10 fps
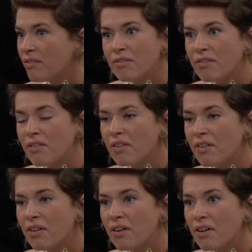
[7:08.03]
You're
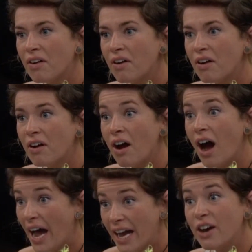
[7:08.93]
totally fucking right.
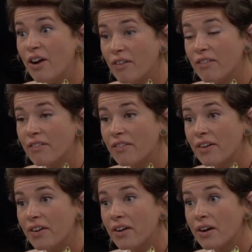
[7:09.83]
And that shit
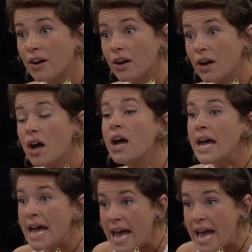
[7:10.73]
irritates the fuck out of me.